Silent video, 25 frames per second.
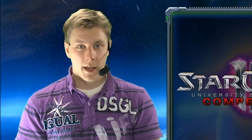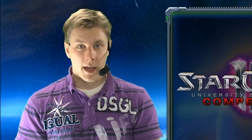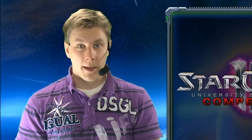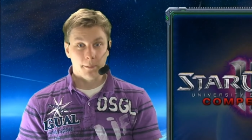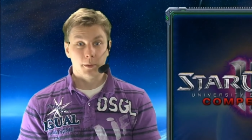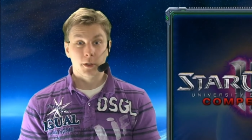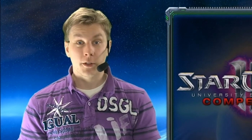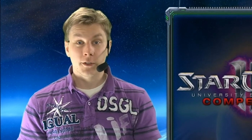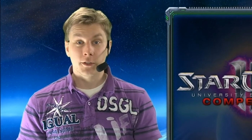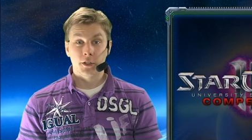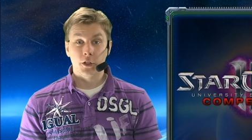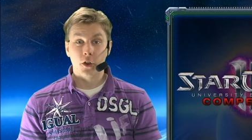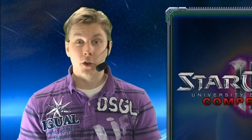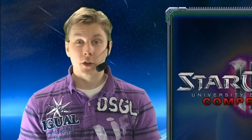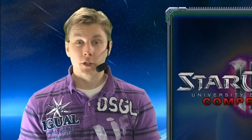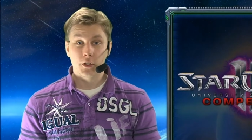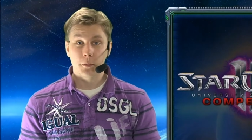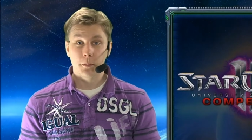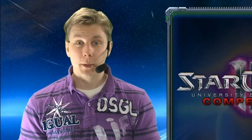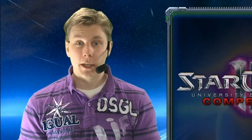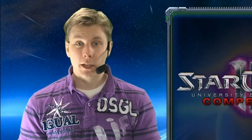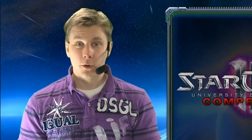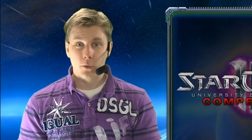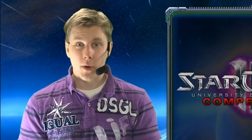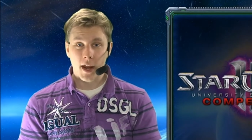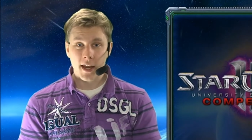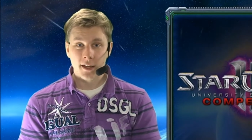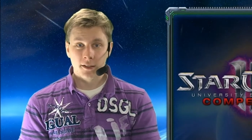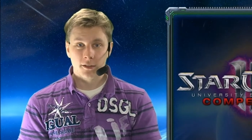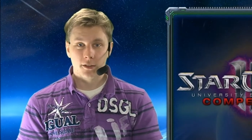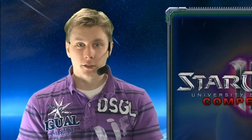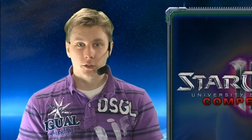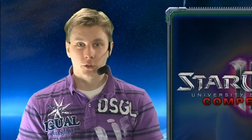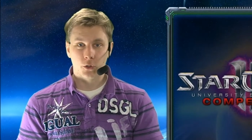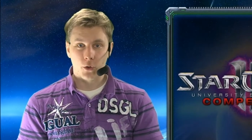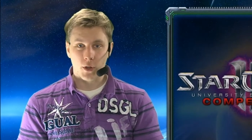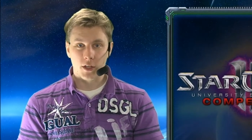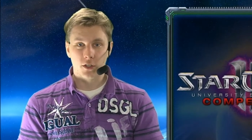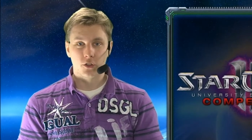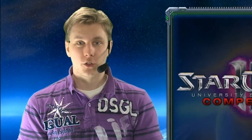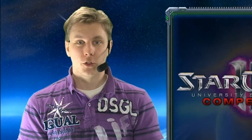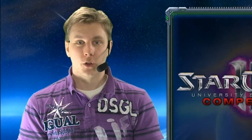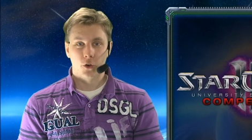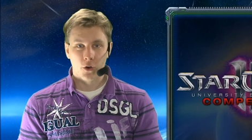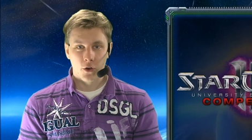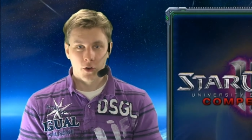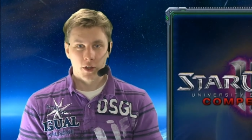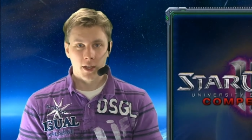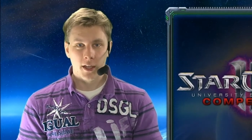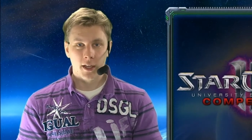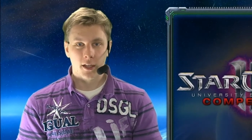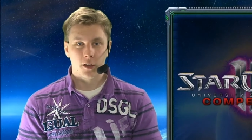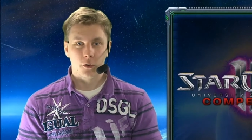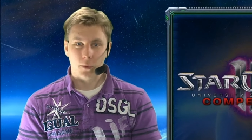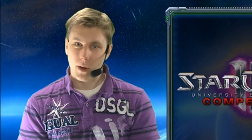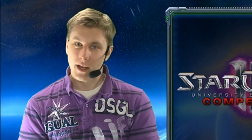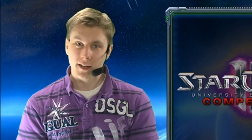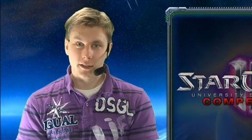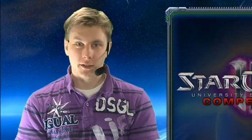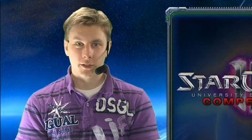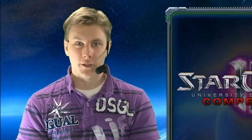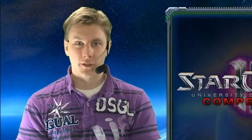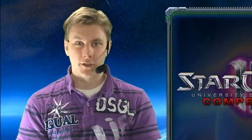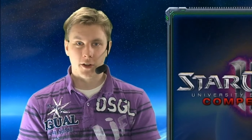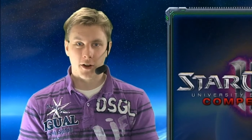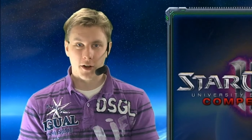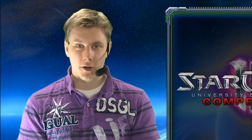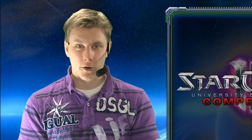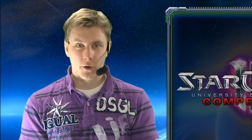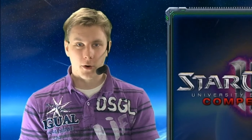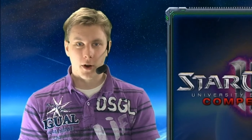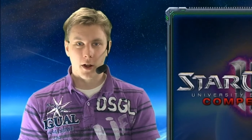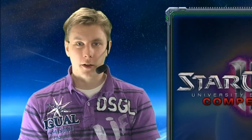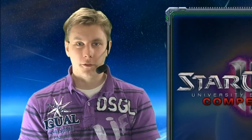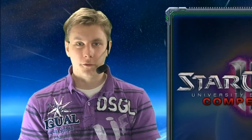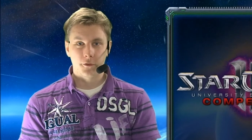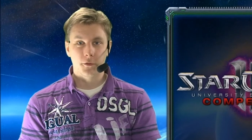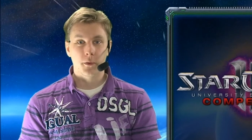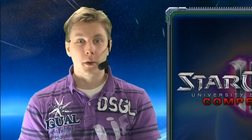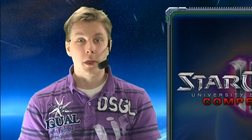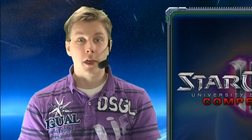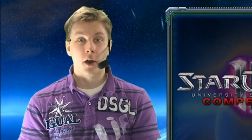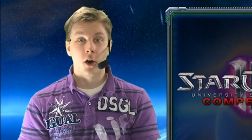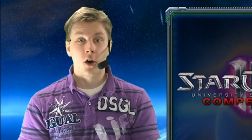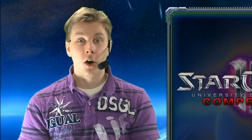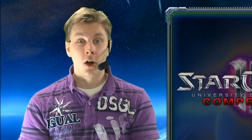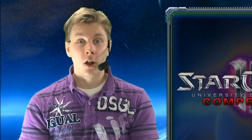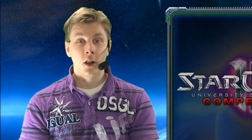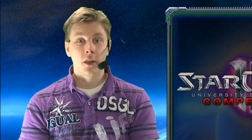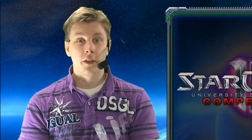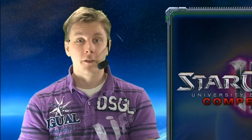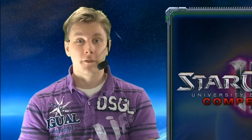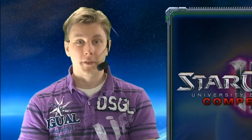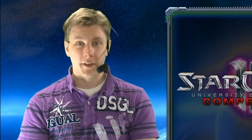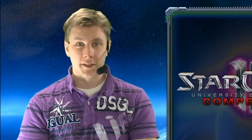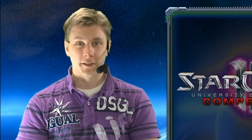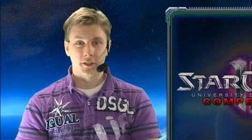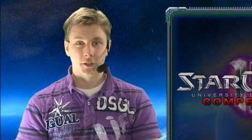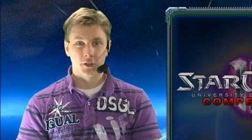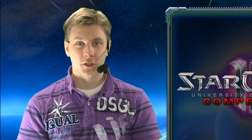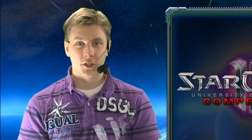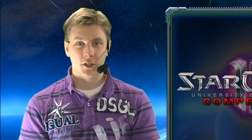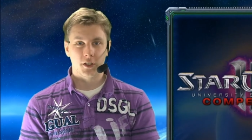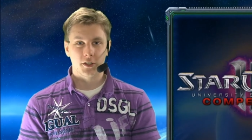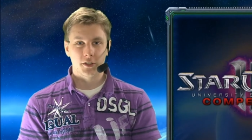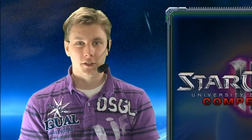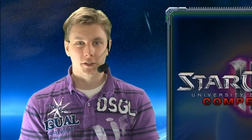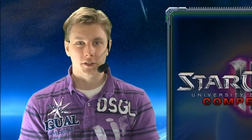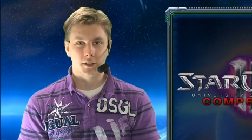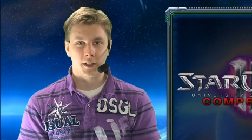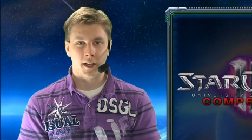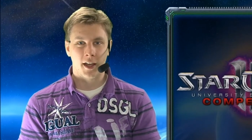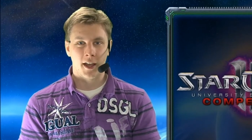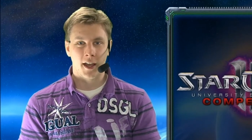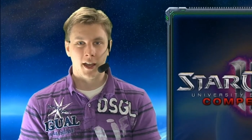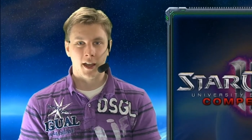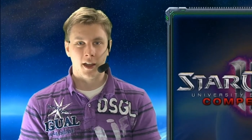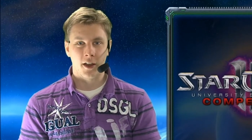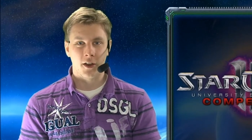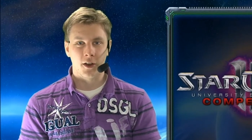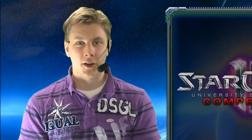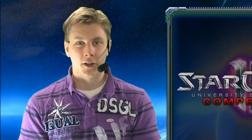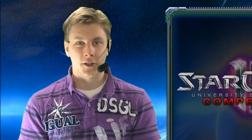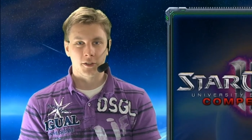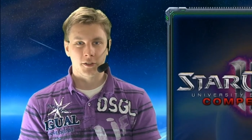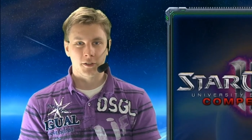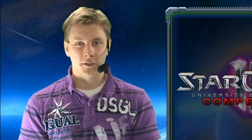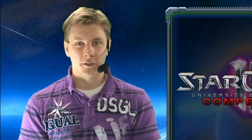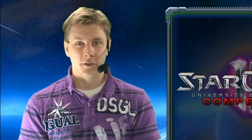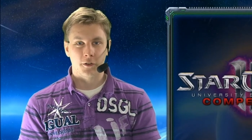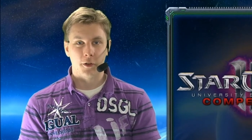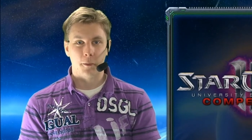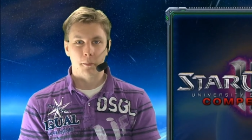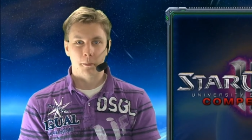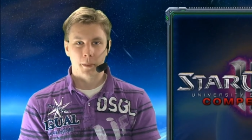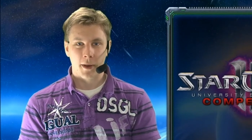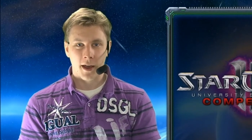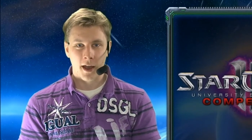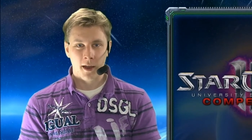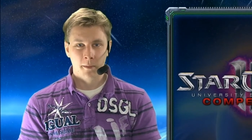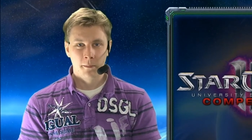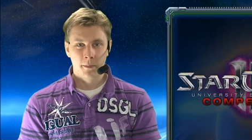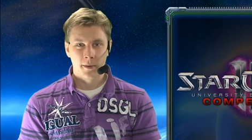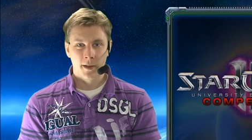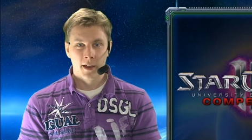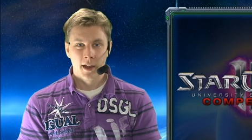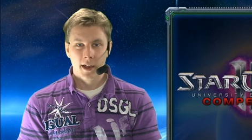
It's going to be great to enjoy great StarCraft with all the visitors uh, at the pub.